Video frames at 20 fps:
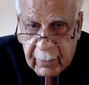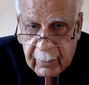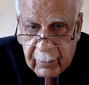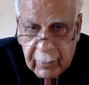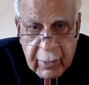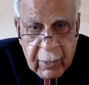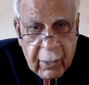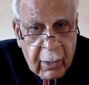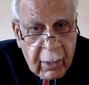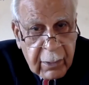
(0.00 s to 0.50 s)

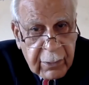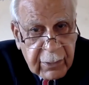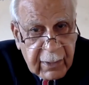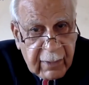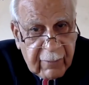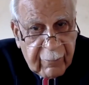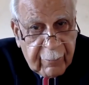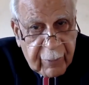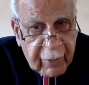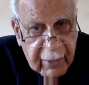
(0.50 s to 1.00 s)
We
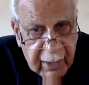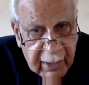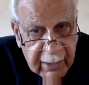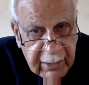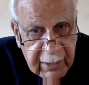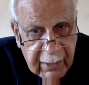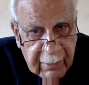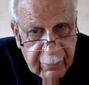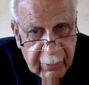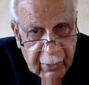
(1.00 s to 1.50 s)
also have
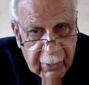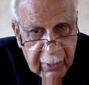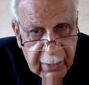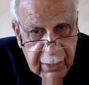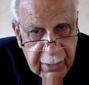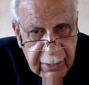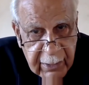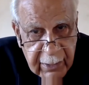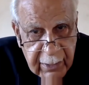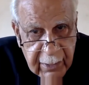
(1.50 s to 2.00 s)
production
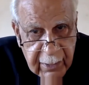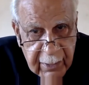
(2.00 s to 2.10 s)
bonus,